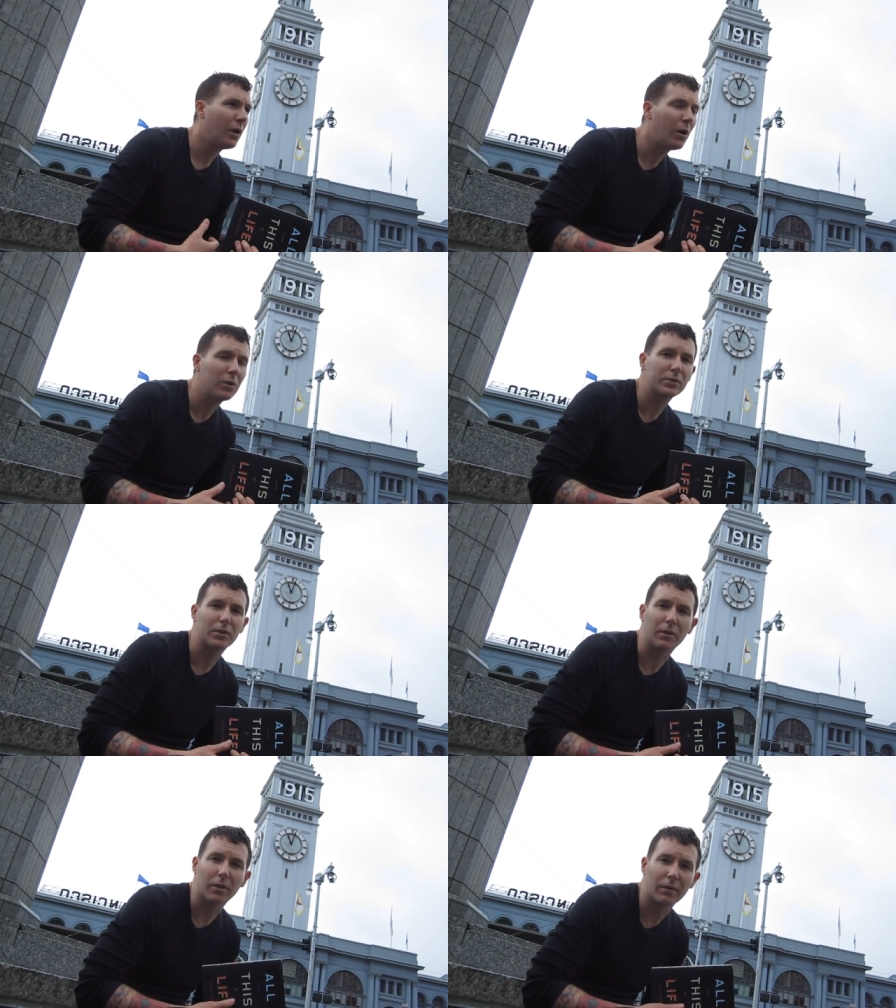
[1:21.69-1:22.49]

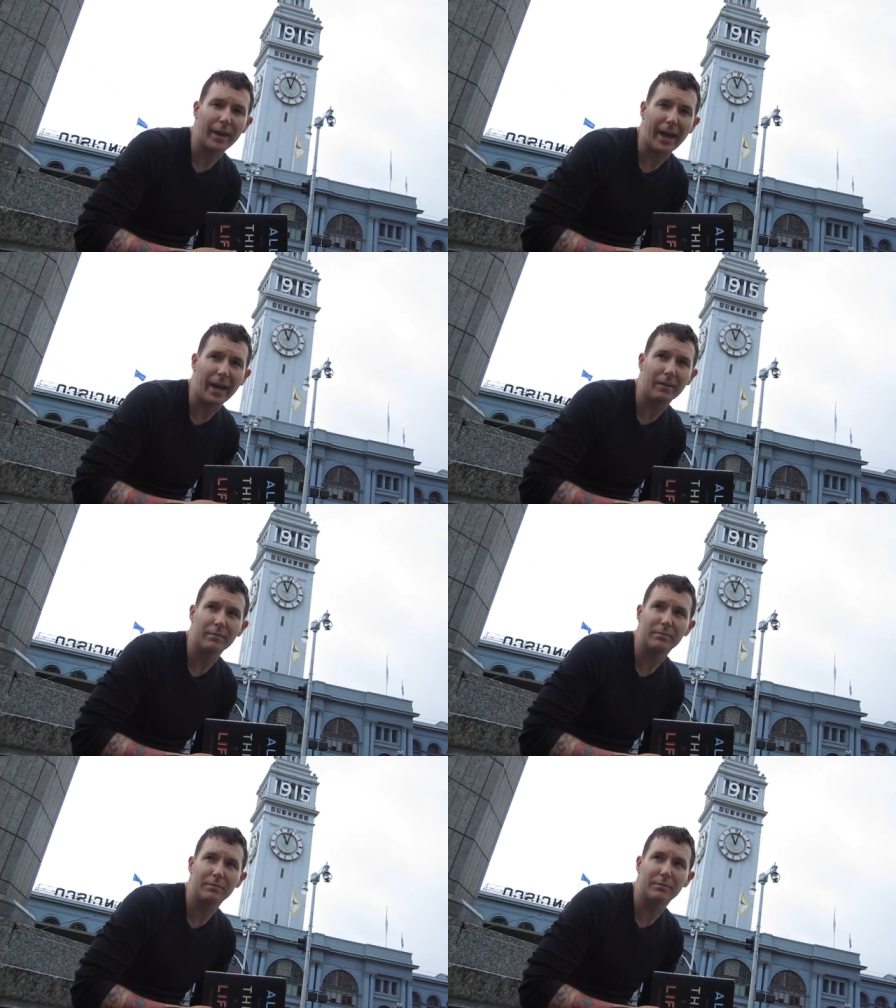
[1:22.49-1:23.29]
holster that
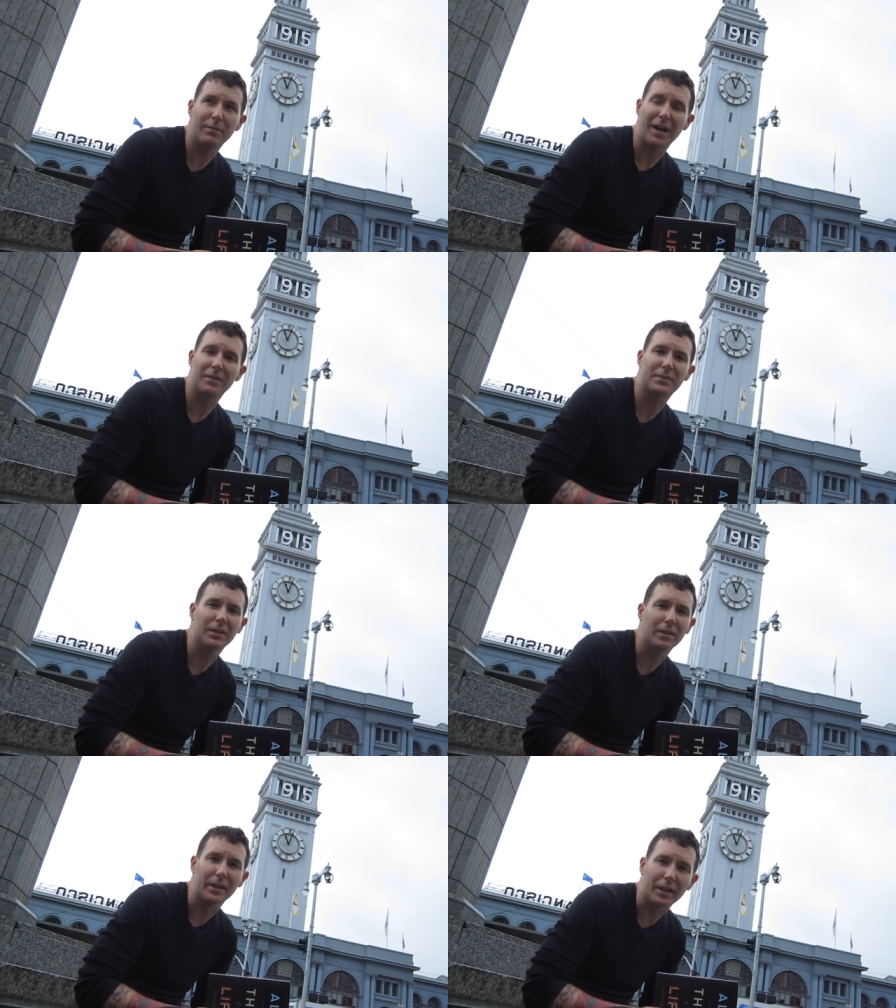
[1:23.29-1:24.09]

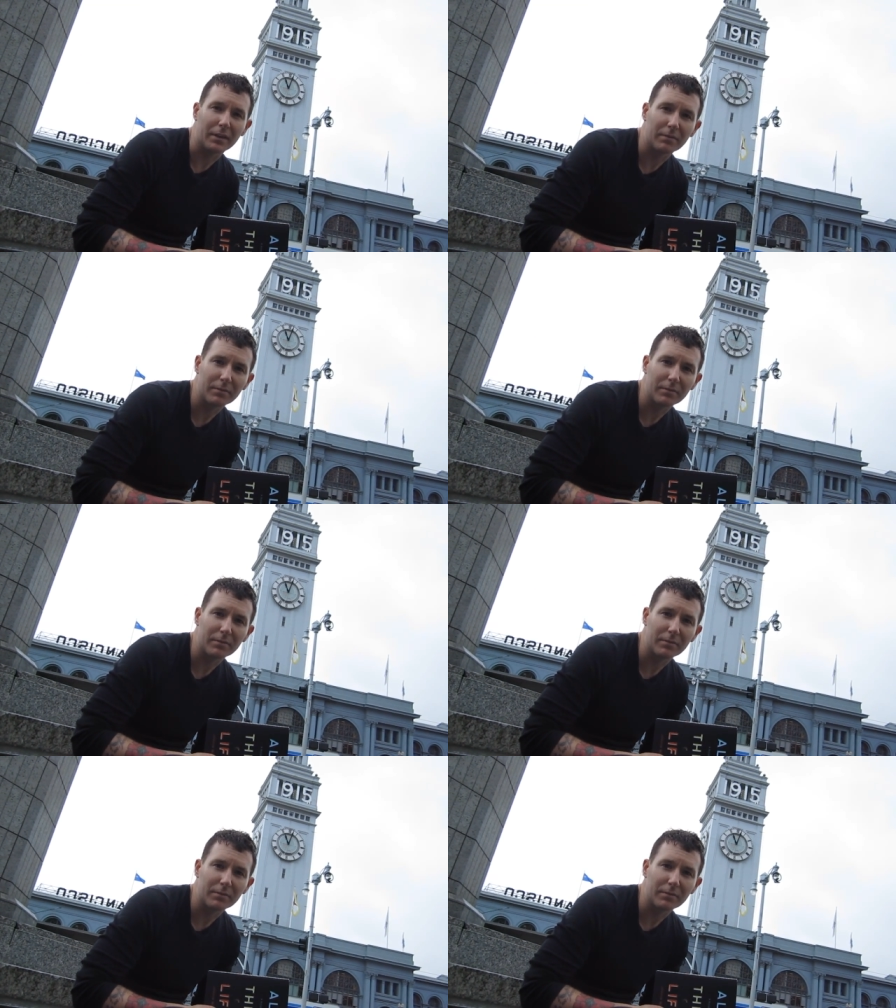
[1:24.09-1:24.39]
volatility.